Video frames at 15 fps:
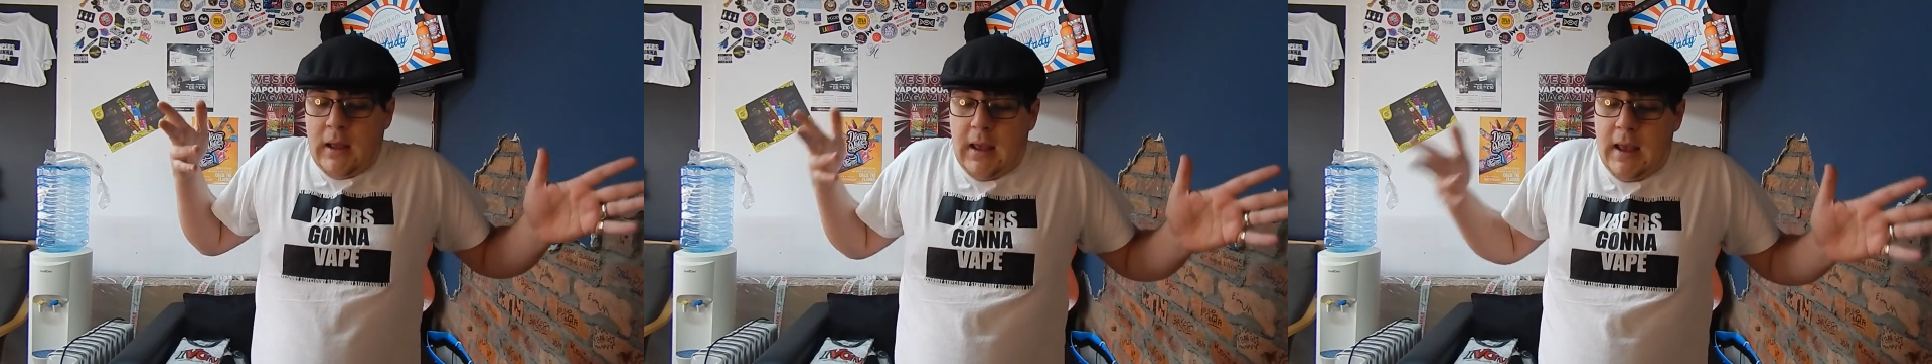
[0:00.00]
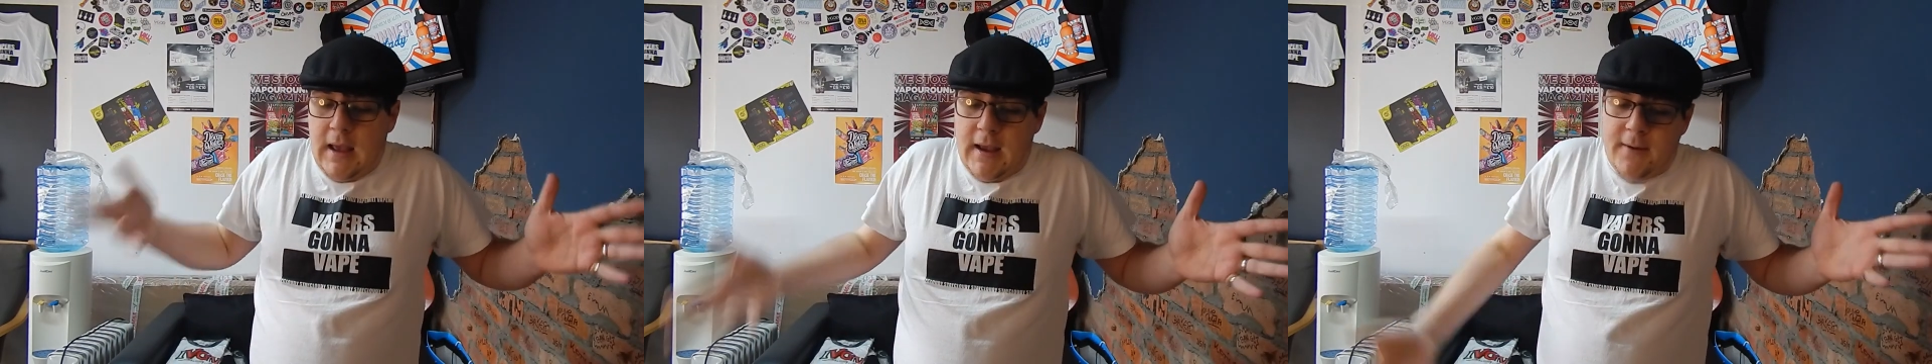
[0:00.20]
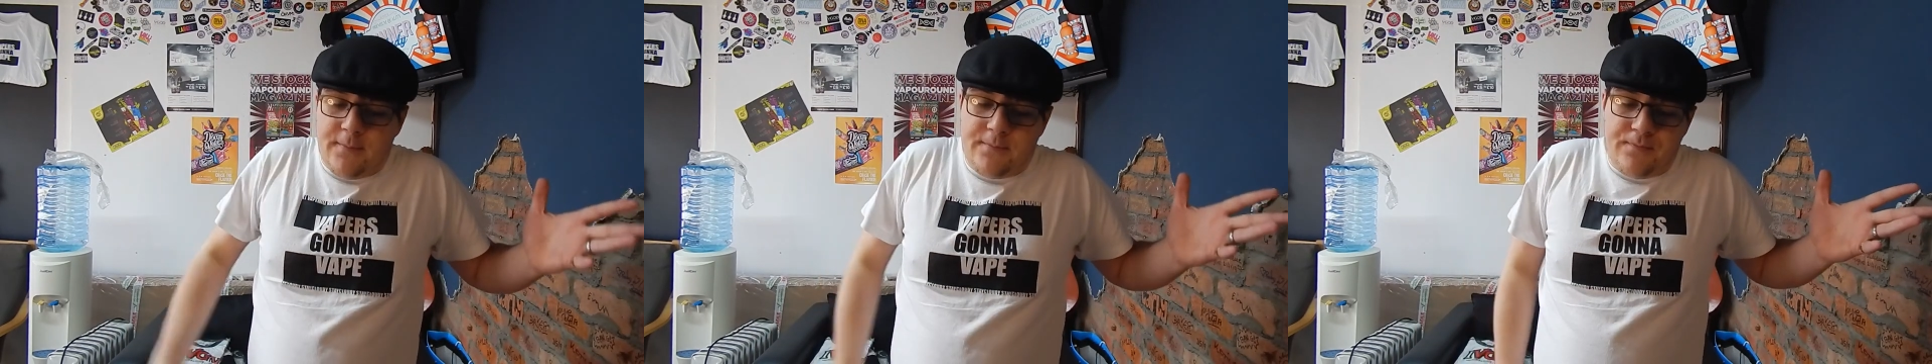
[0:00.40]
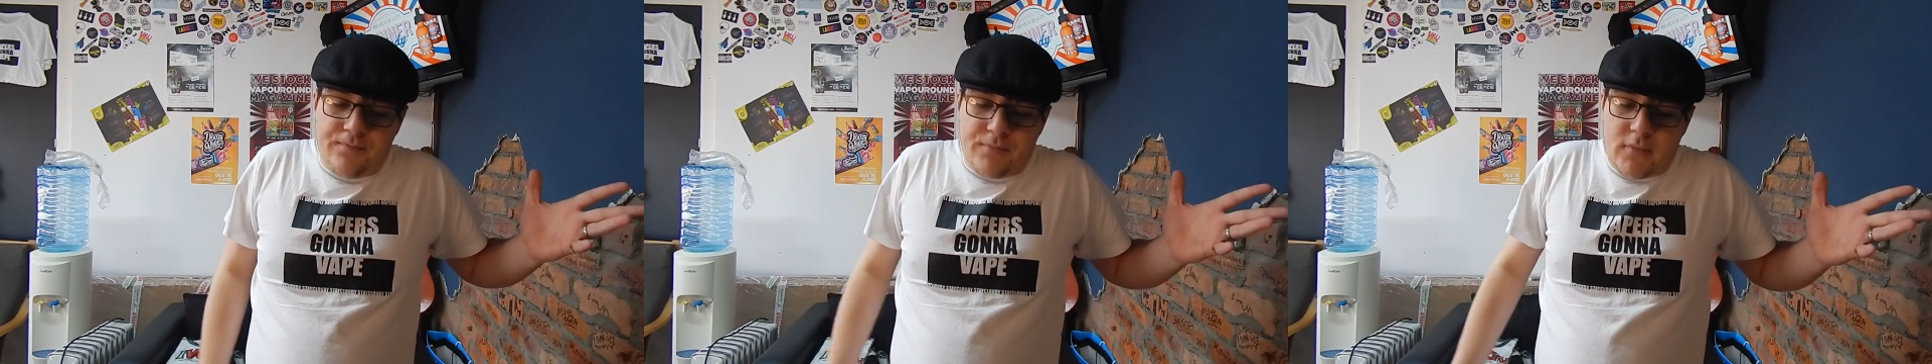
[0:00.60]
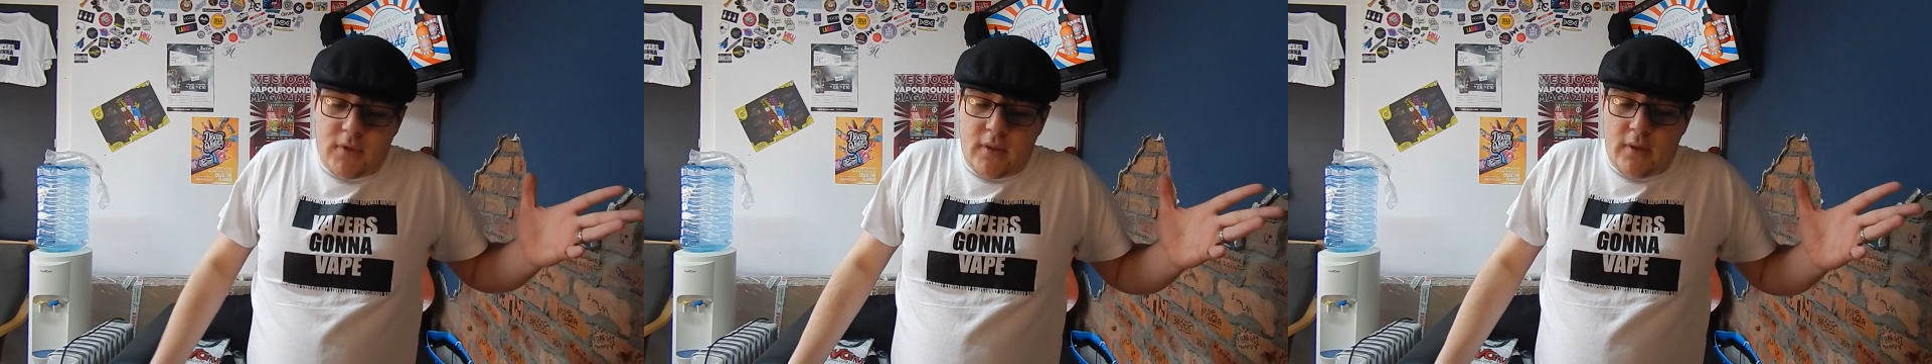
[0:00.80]

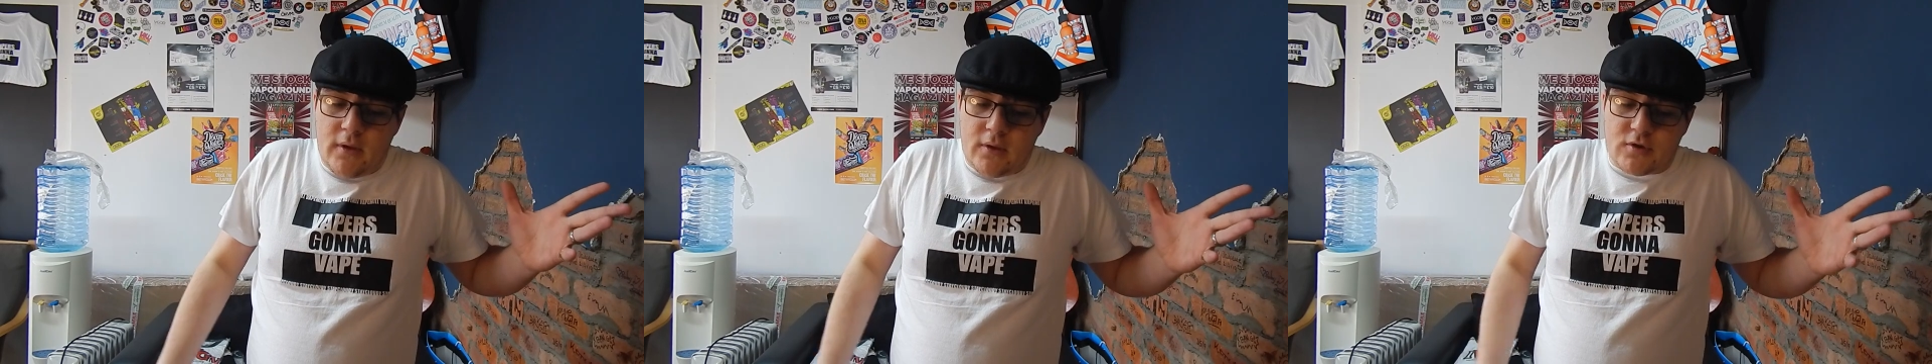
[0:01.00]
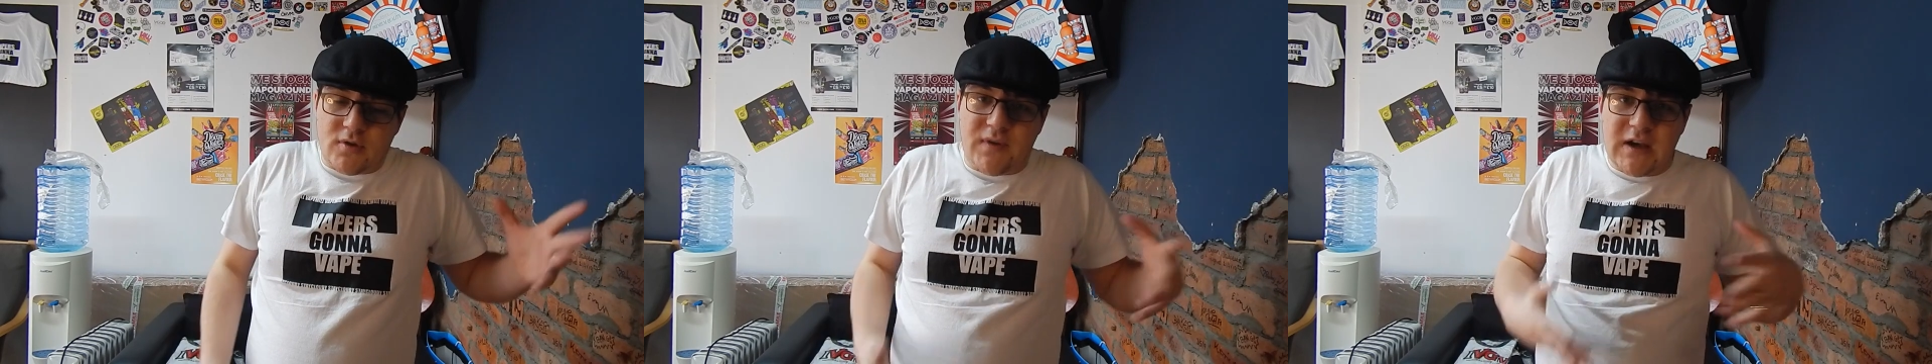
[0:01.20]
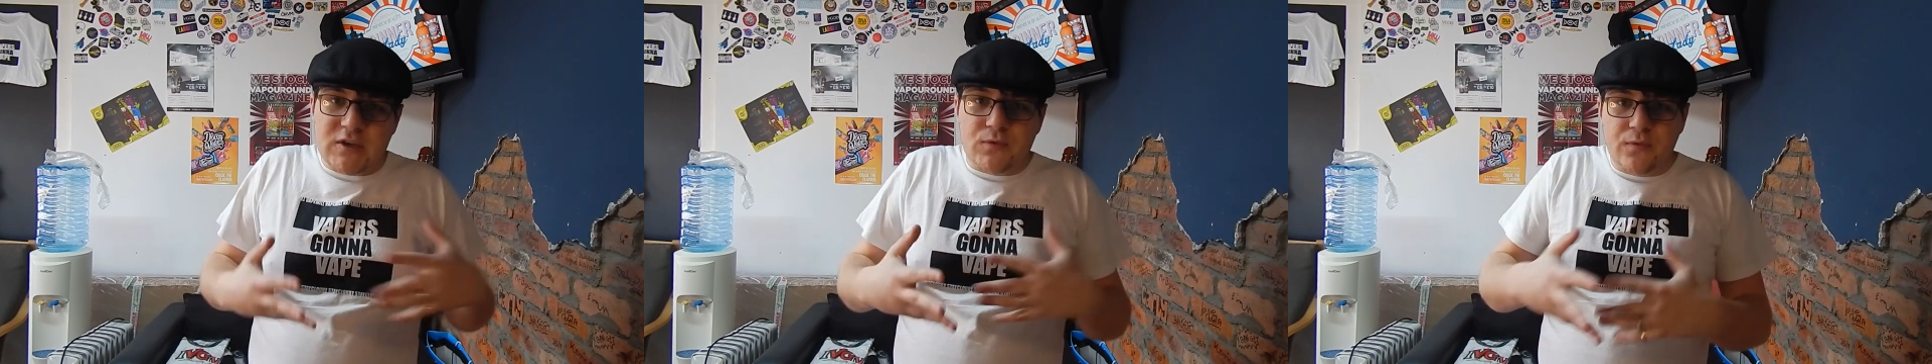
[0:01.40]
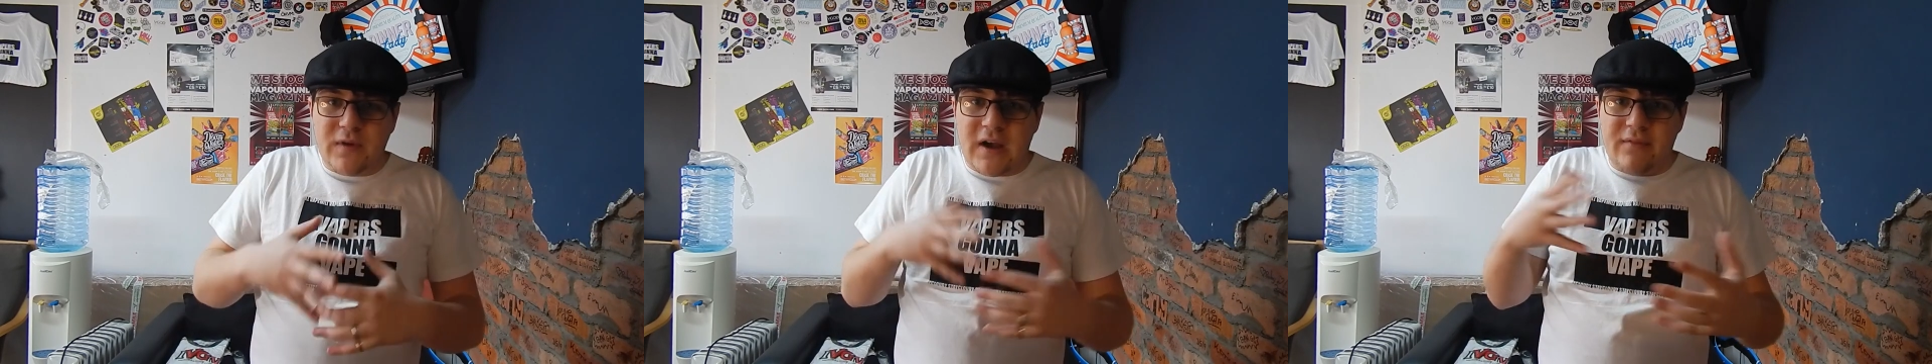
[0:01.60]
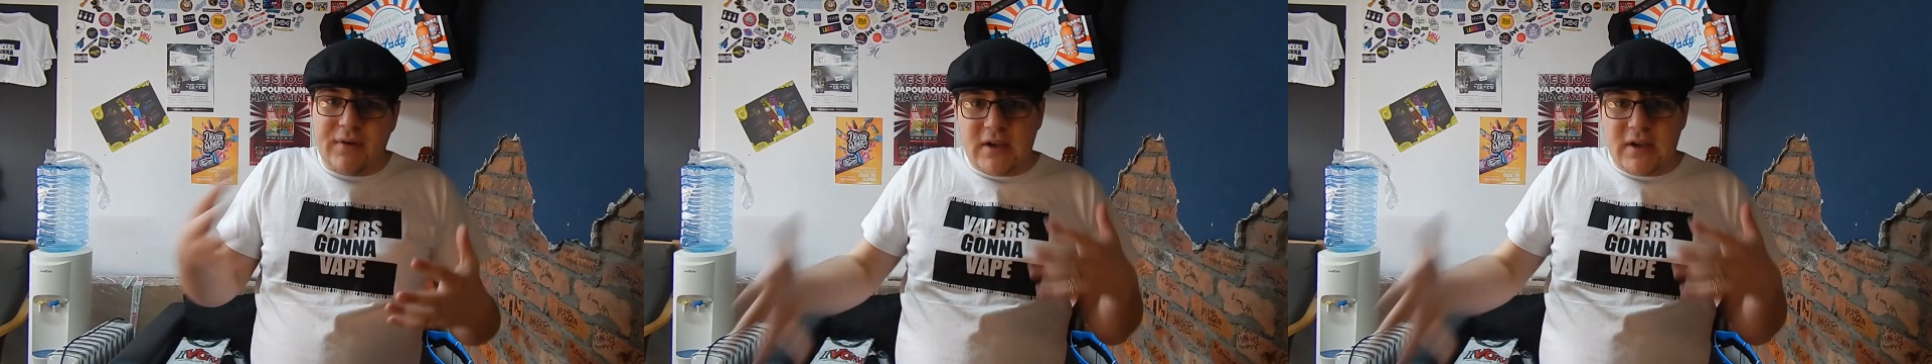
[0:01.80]
Um, so that's that,